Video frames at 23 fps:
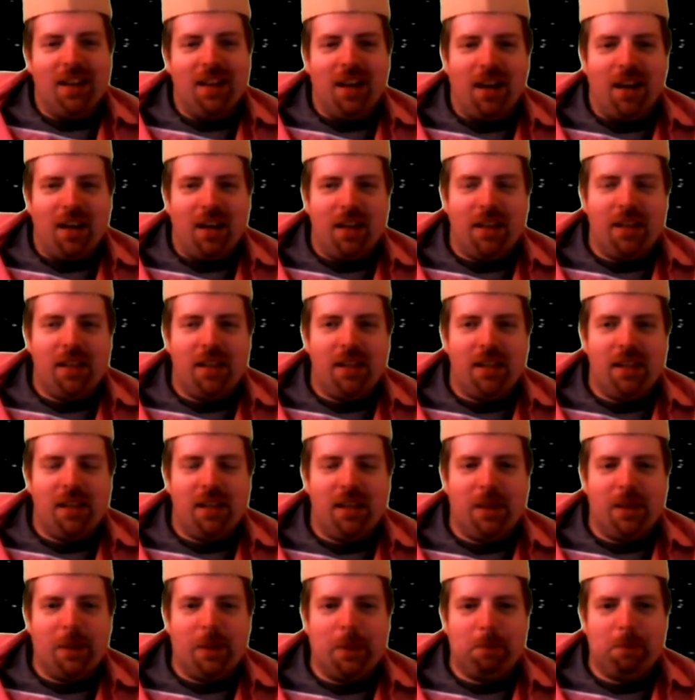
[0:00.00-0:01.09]

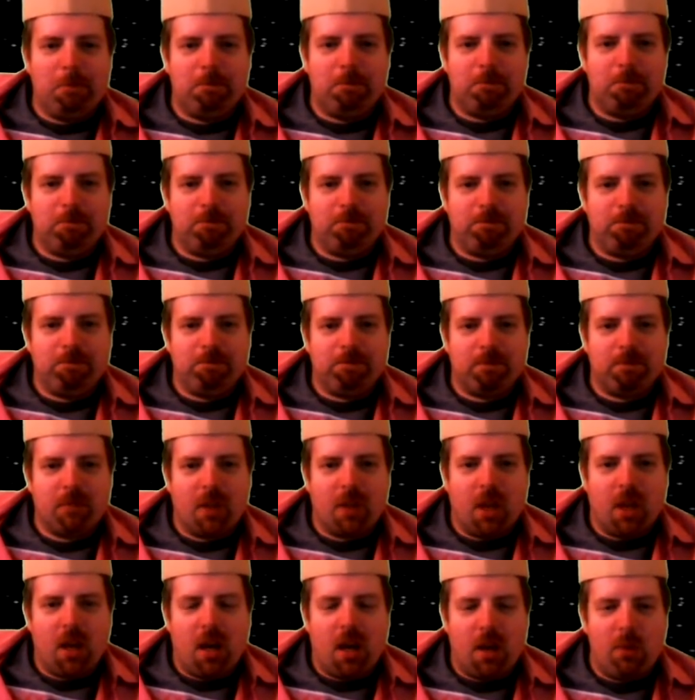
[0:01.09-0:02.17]
I
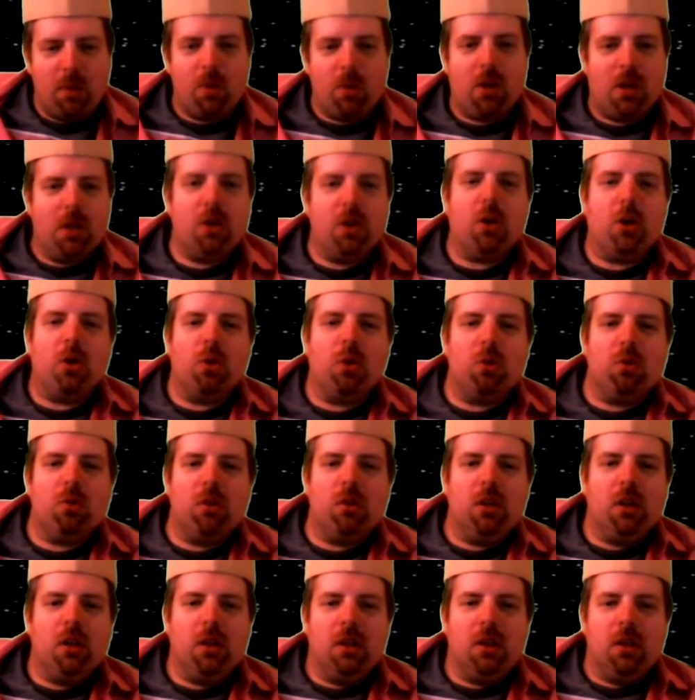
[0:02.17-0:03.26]
want to know
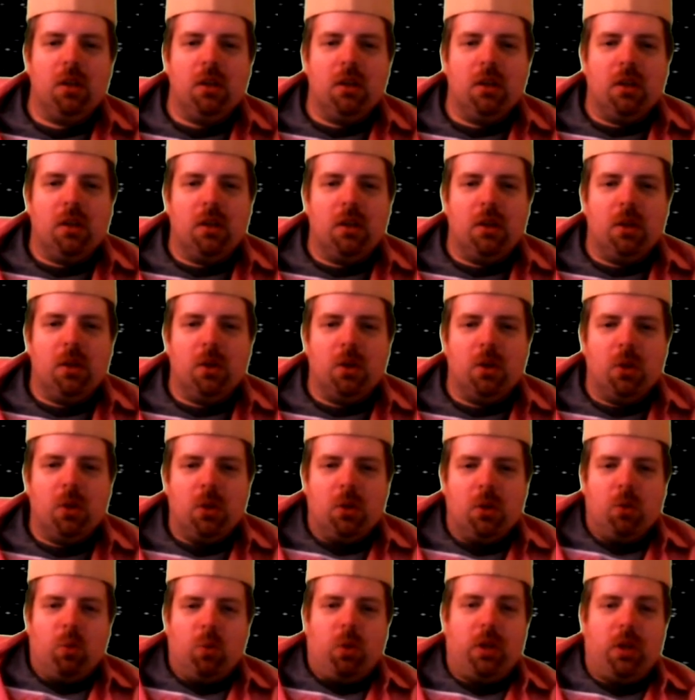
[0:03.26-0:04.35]

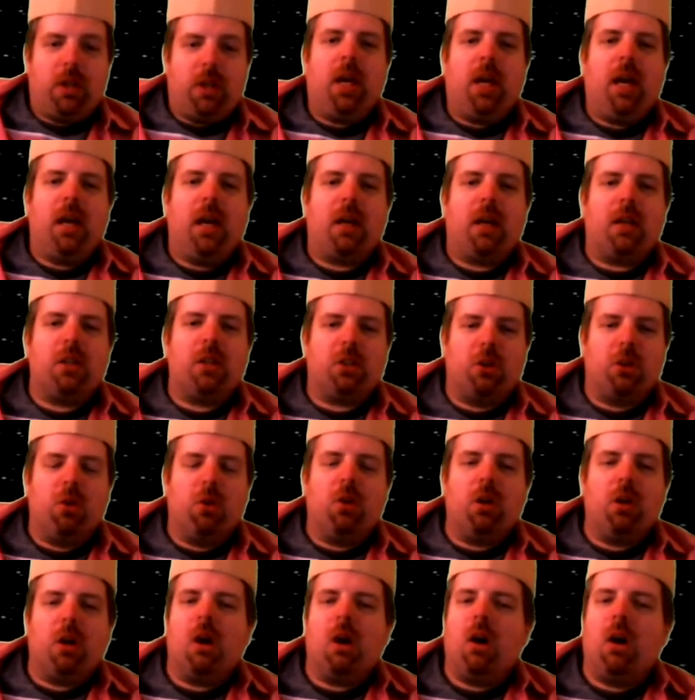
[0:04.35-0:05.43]
what the heck is
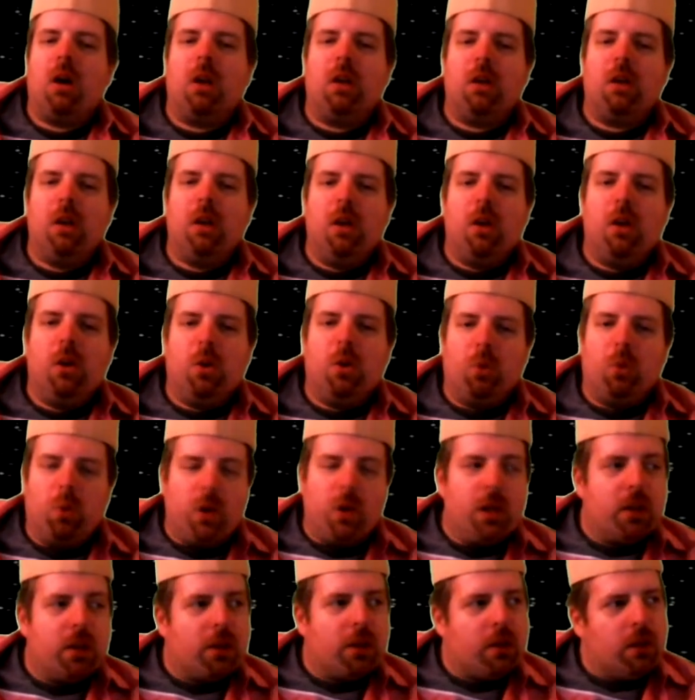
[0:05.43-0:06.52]
going on
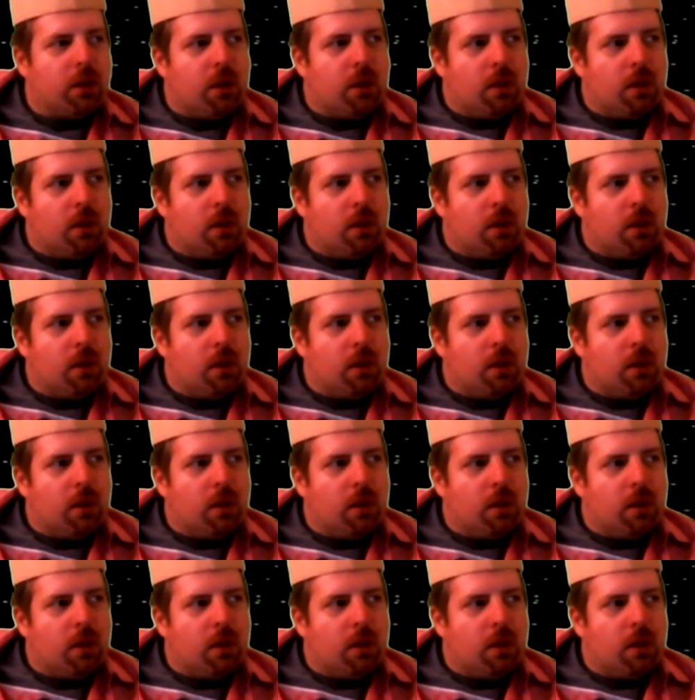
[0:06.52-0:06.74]
with